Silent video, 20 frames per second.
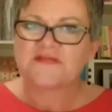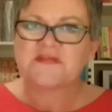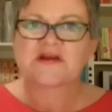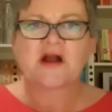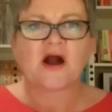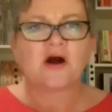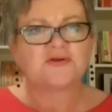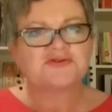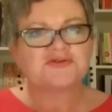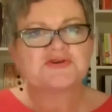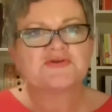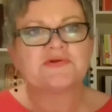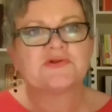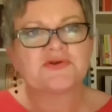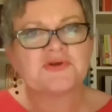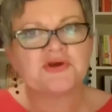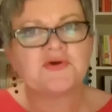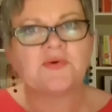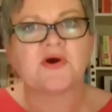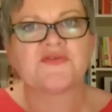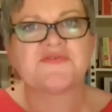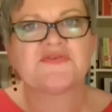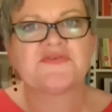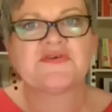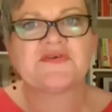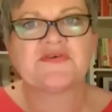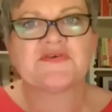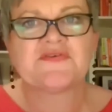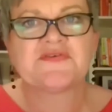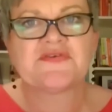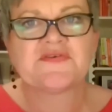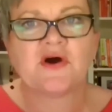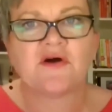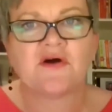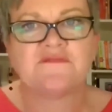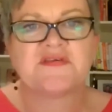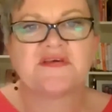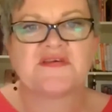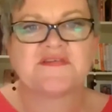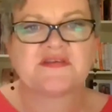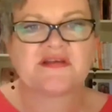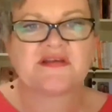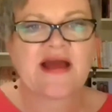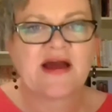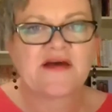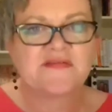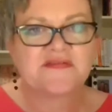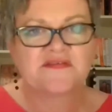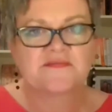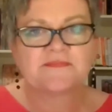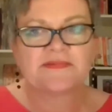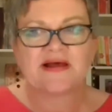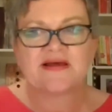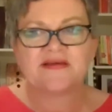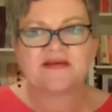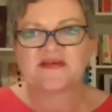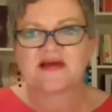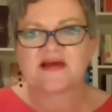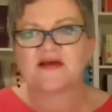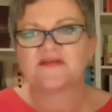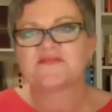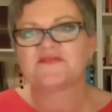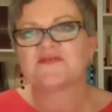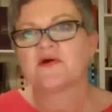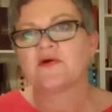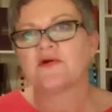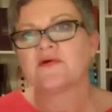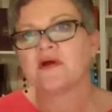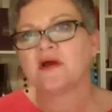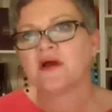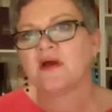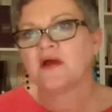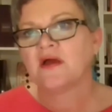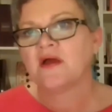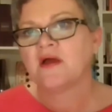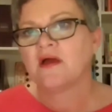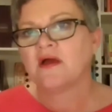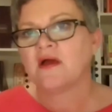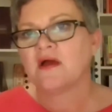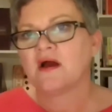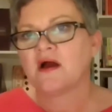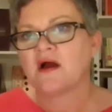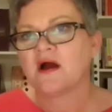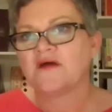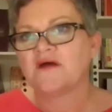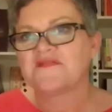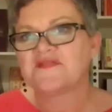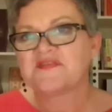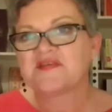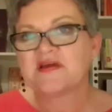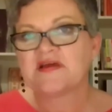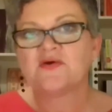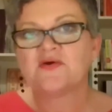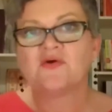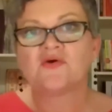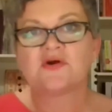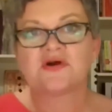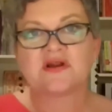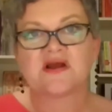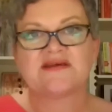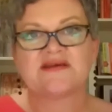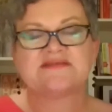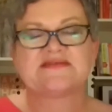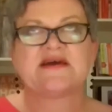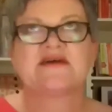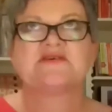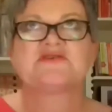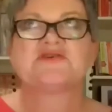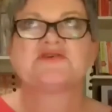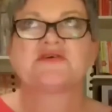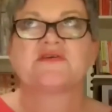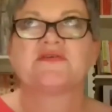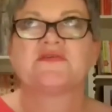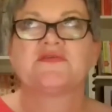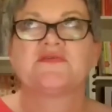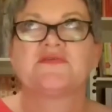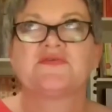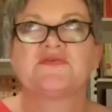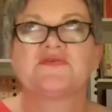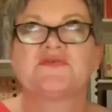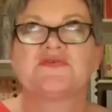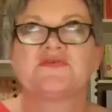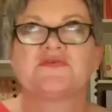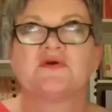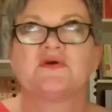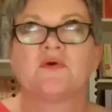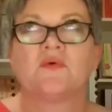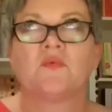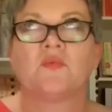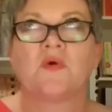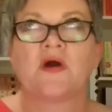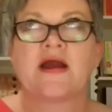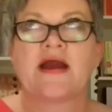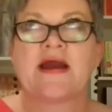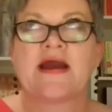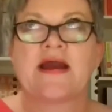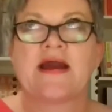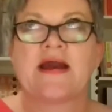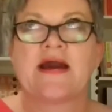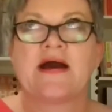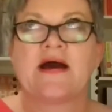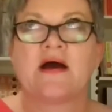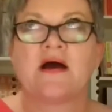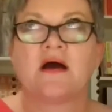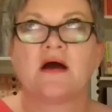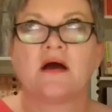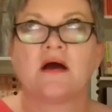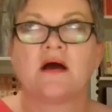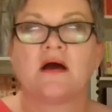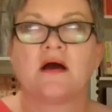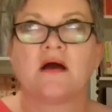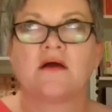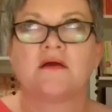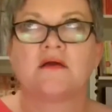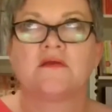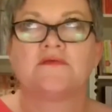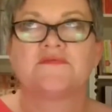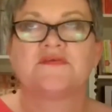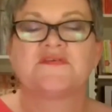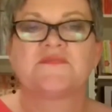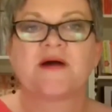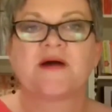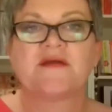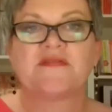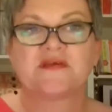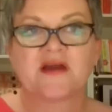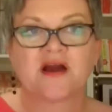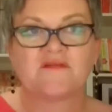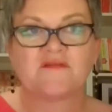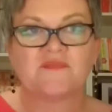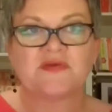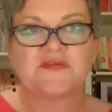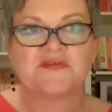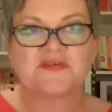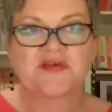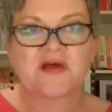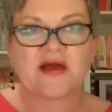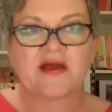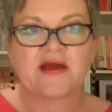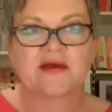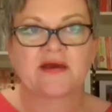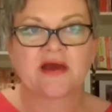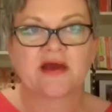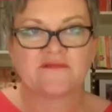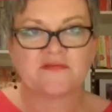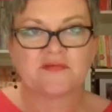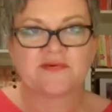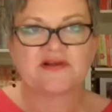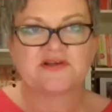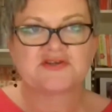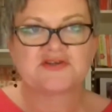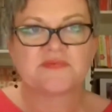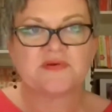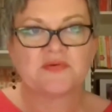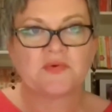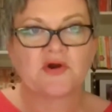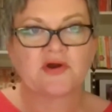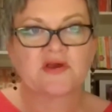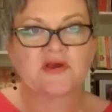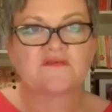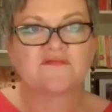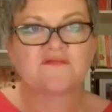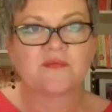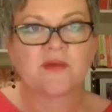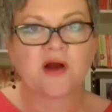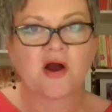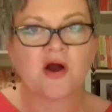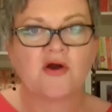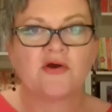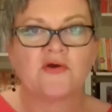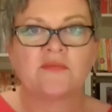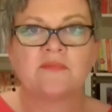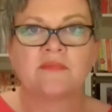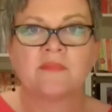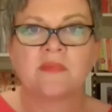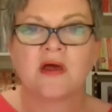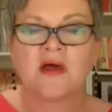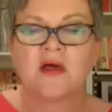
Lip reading: cultural nuances of this and how this plays out. So I've seen organisations where, despite the government saying everybody should be working from home,